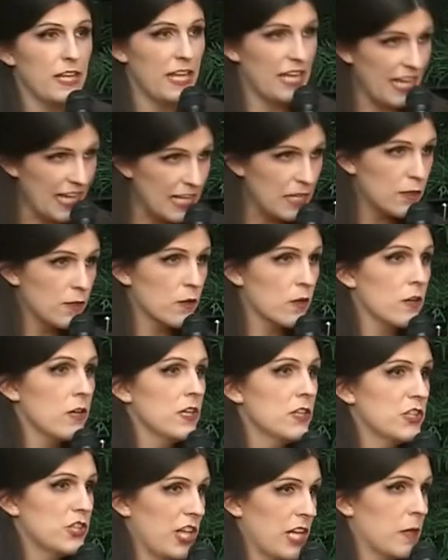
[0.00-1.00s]
either
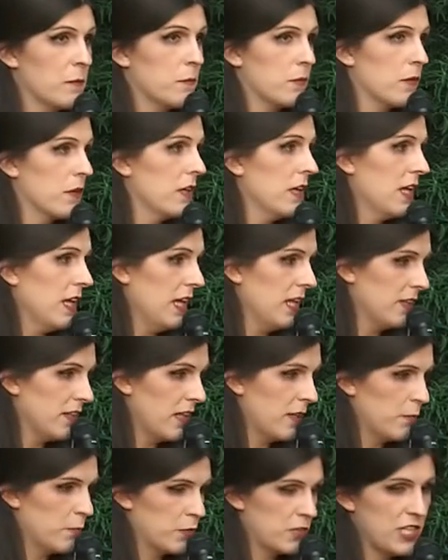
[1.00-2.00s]
chamber in
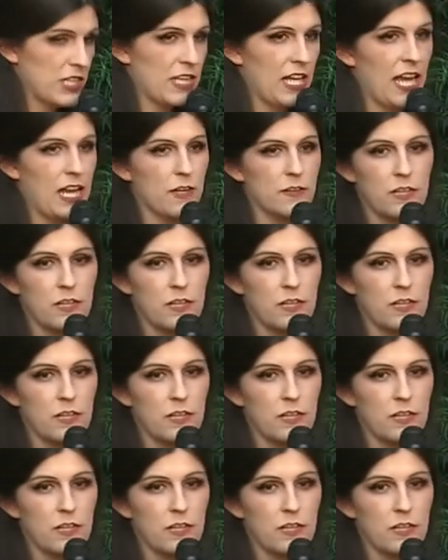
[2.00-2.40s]
the Virginia